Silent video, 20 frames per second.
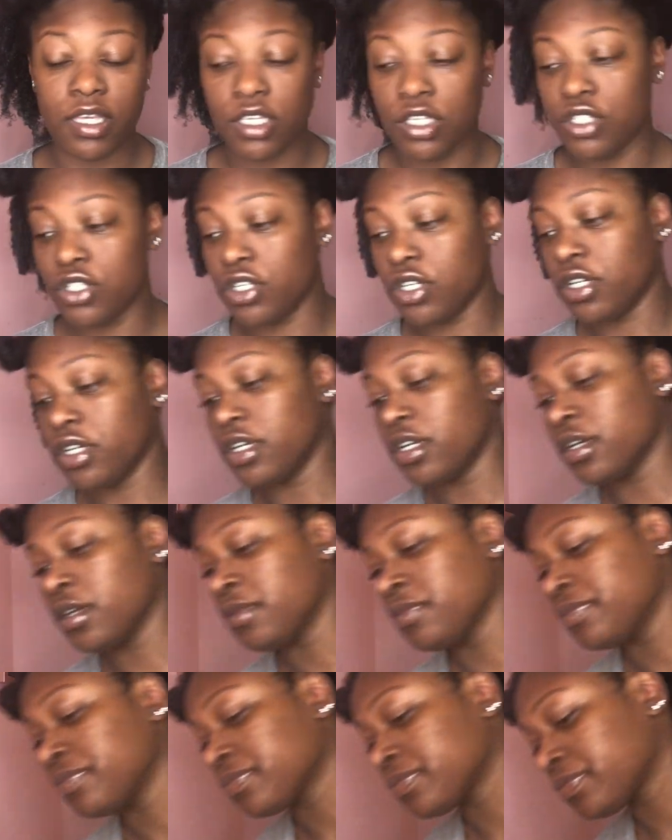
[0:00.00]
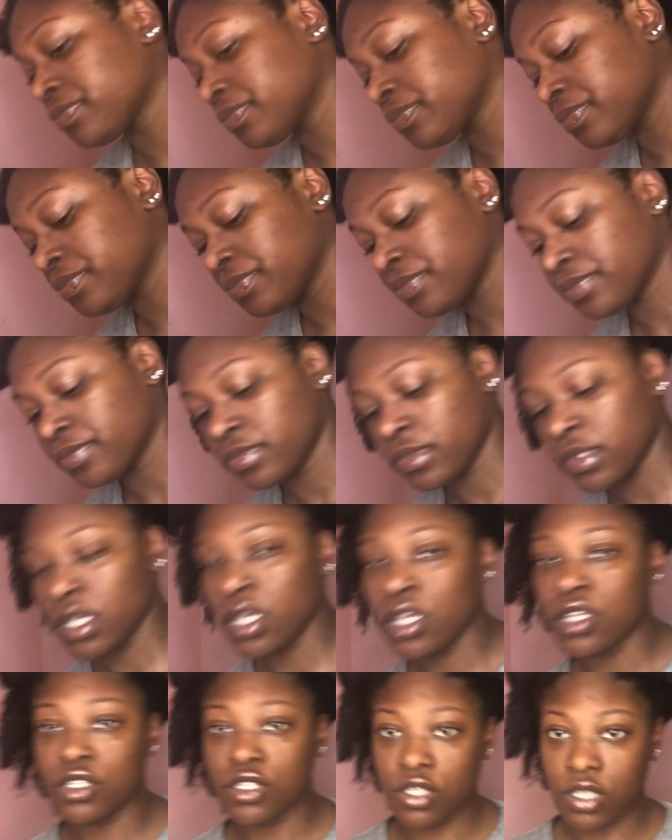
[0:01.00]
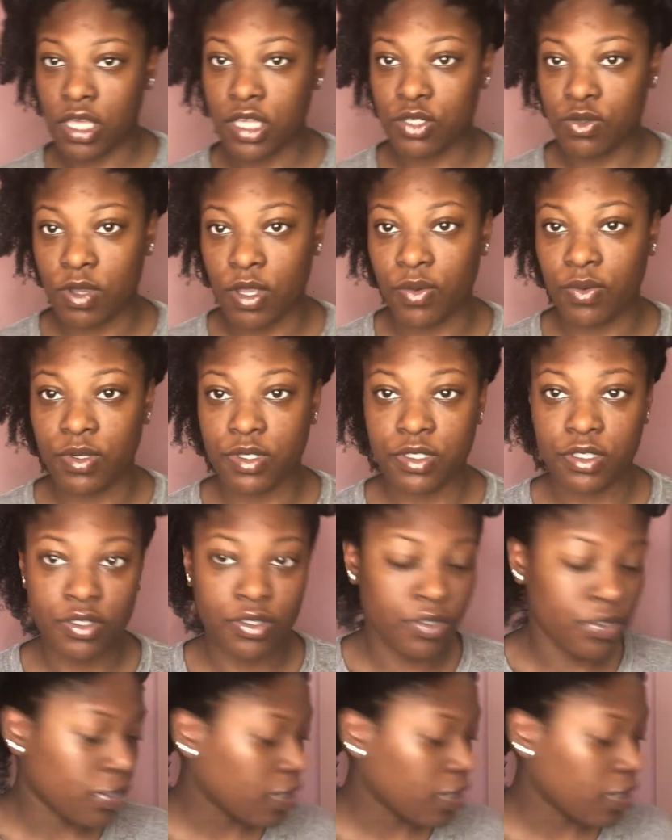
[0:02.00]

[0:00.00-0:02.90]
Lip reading: easier. So that's why I wanted to do